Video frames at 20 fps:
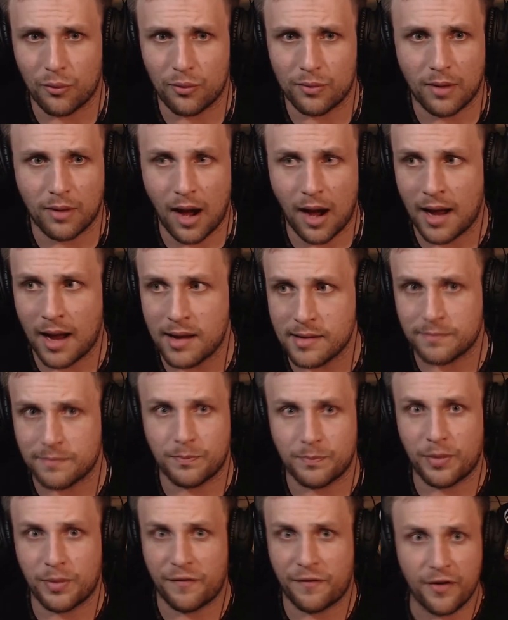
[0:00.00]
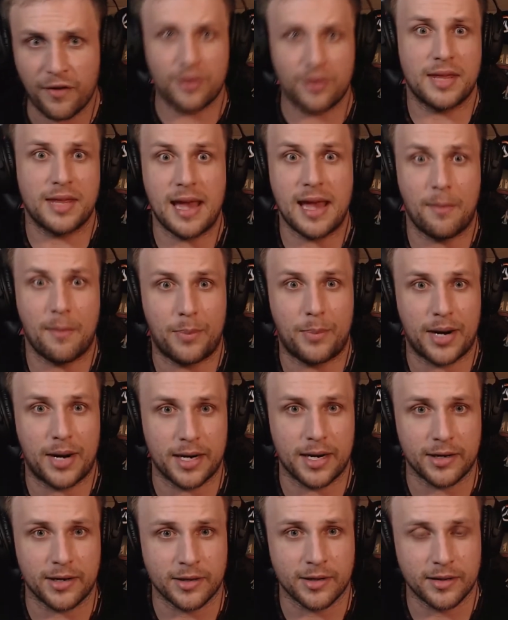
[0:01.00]
I prefer the
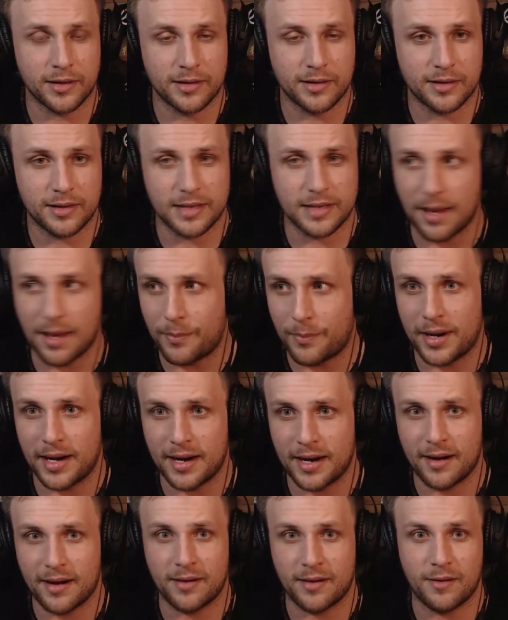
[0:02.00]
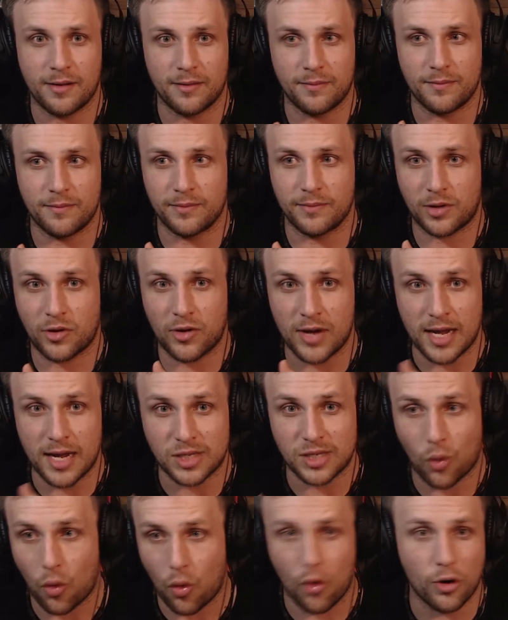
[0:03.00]
Empire. The Empire creates
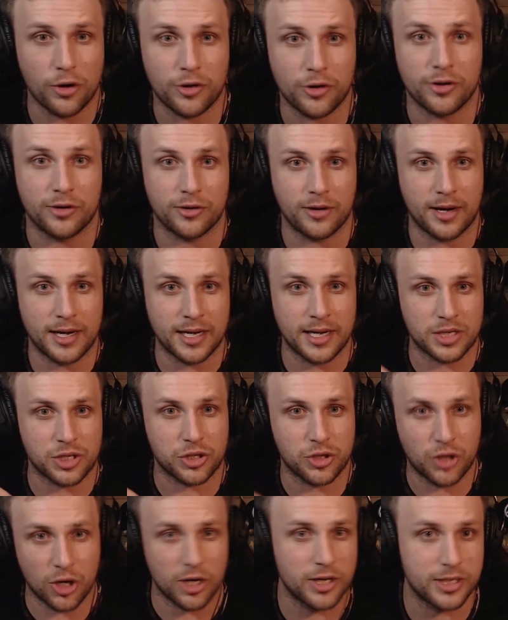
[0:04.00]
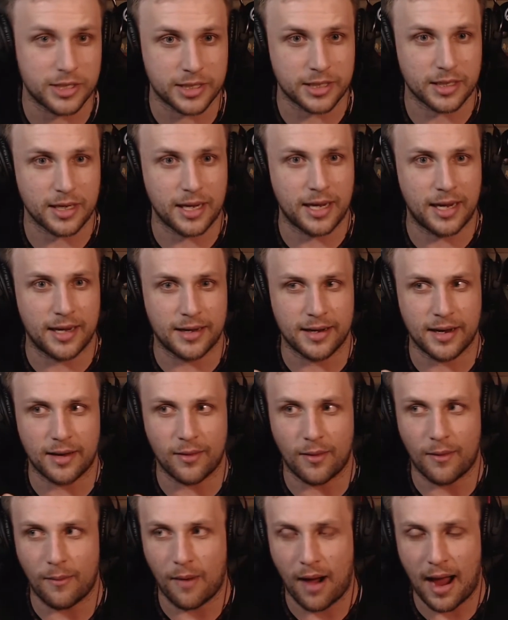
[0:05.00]
order and it's good. And
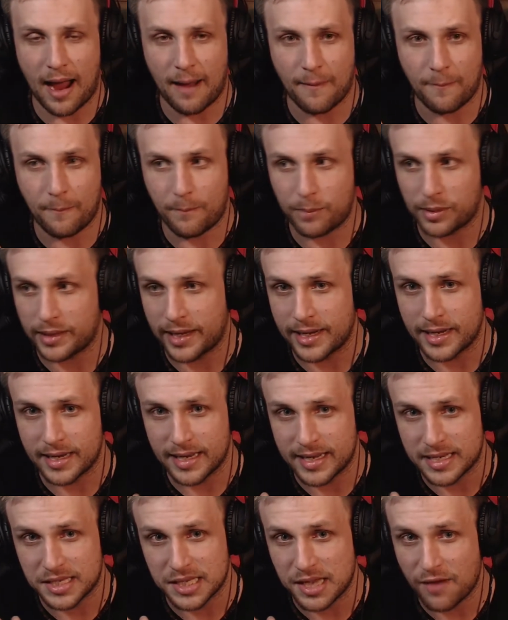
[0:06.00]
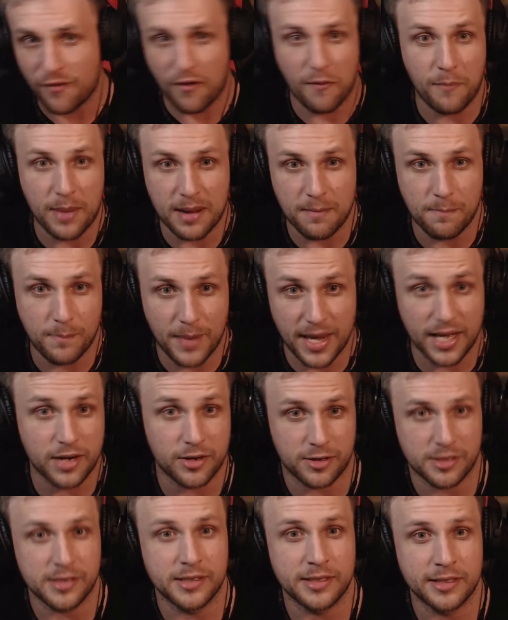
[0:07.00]
our planet has never been
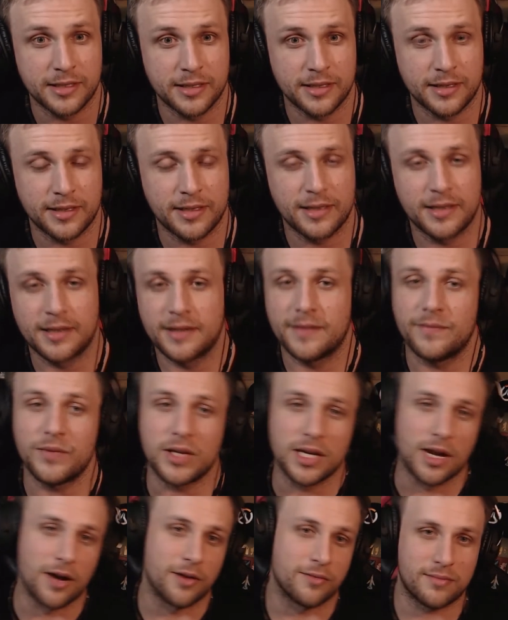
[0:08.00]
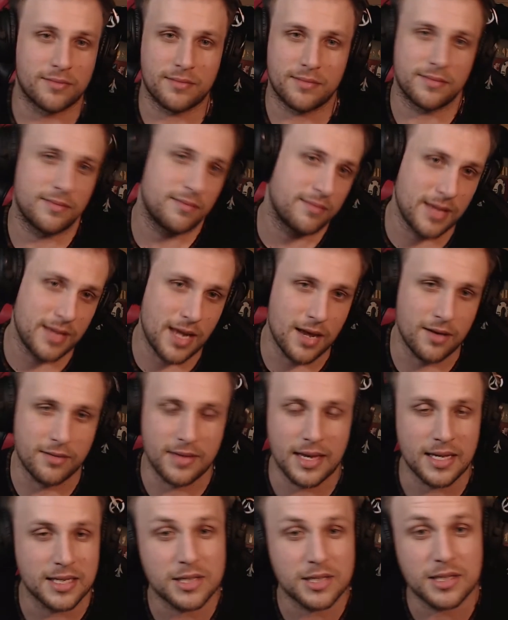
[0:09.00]
better. There
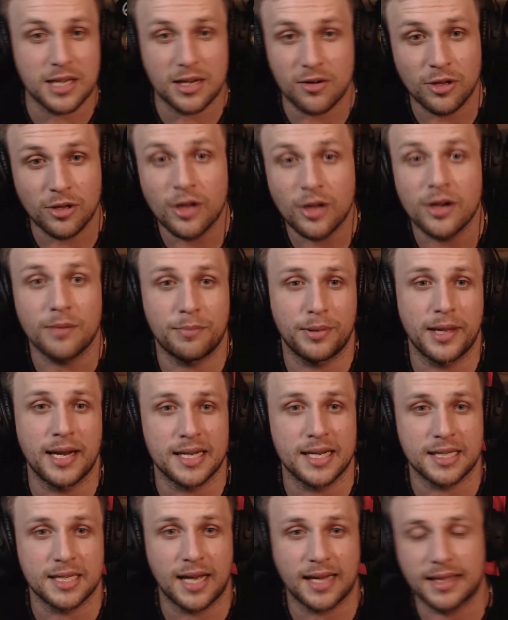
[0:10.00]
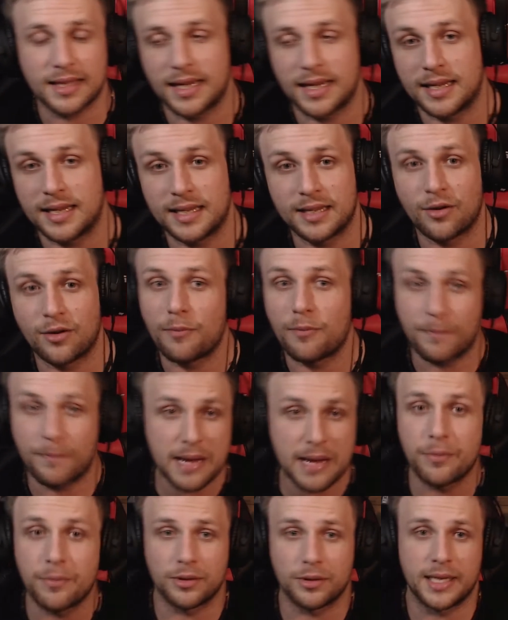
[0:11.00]
are a lot of planets like that. And there are
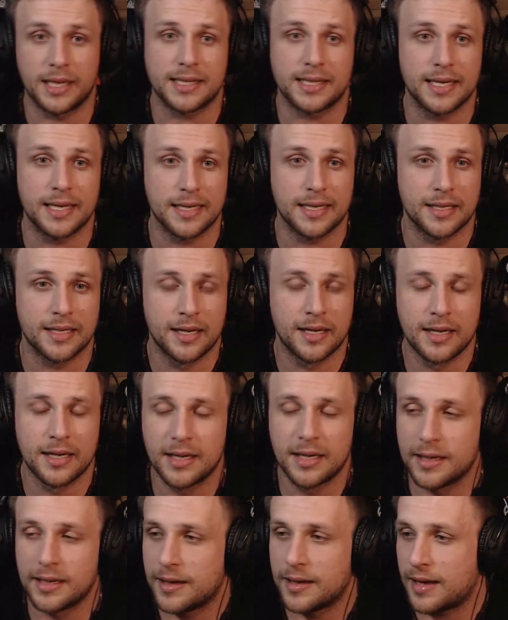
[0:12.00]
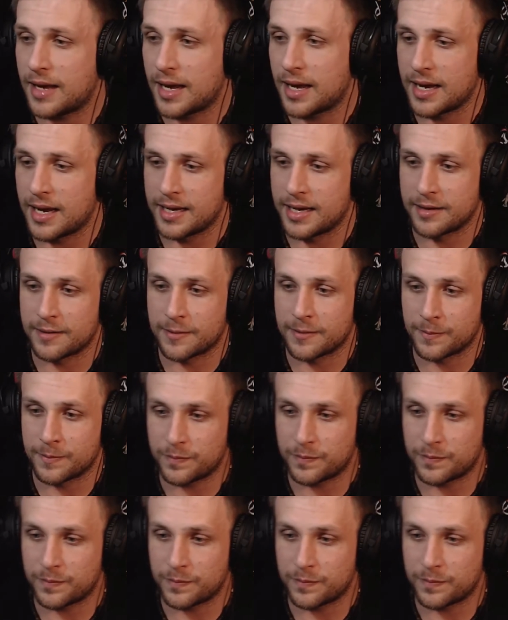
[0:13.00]
people like that. And,